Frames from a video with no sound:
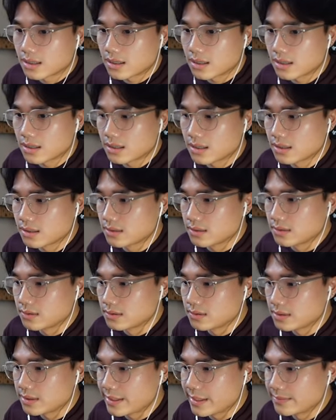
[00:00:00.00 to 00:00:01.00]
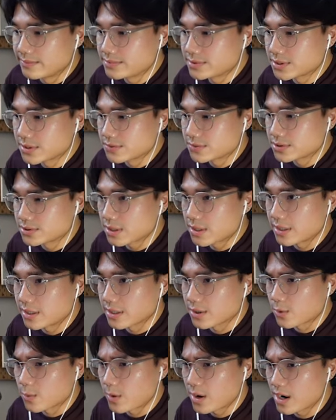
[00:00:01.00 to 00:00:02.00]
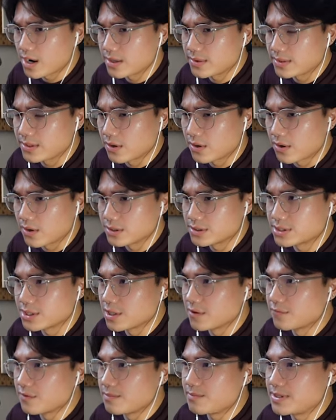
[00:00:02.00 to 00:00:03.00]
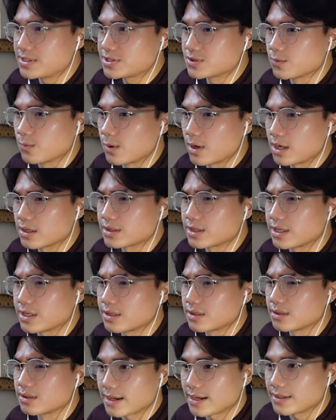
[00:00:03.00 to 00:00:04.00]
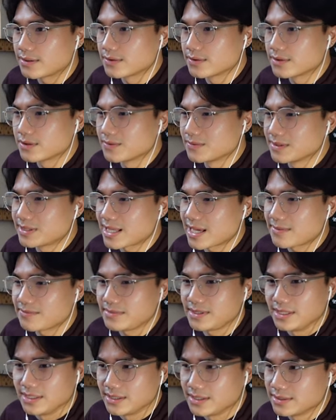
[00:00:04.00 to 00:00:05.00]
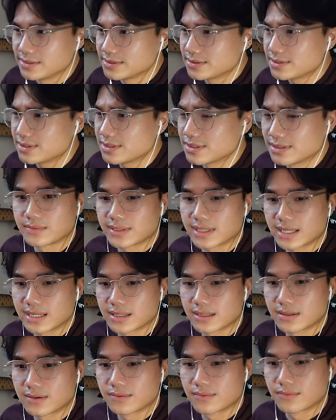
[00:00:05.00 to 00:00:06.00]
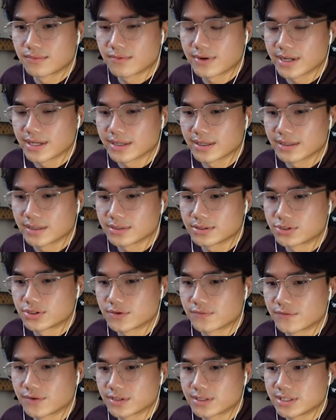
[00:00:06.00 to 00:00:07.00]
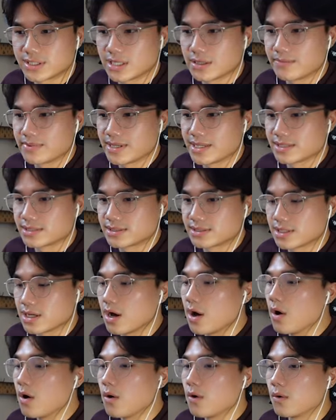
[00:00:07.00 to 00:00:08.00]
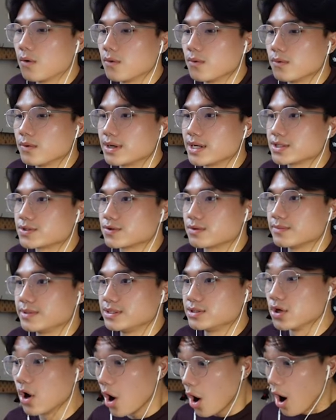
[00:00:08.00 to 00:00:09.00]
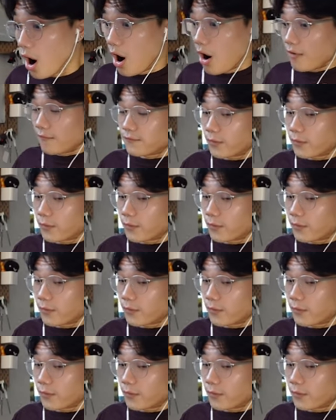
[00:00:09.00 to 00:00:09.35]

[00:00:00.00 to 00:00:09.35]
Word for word: Oh, I'm so sorry. Acquire the art of abyss walking. I don't know what that means. We got a ring. Traverse the abyss. Oh, that's what I mean. Oh,